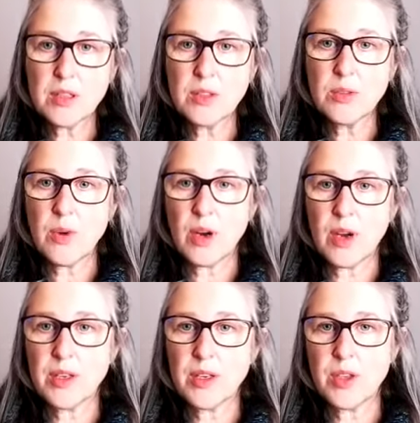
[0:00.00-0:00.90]
you
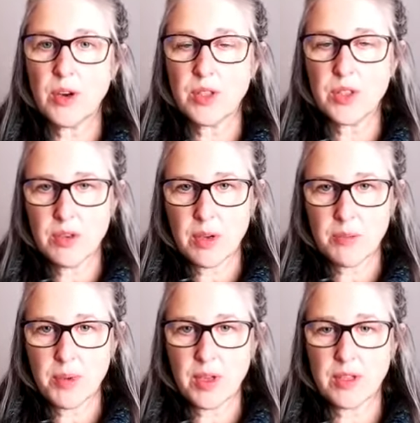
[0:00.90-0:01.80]
want your yoga tune-up
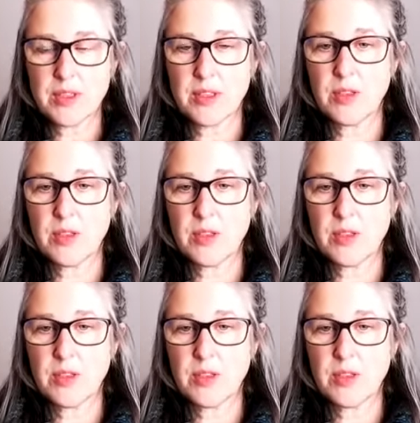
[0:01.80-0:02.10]
balls,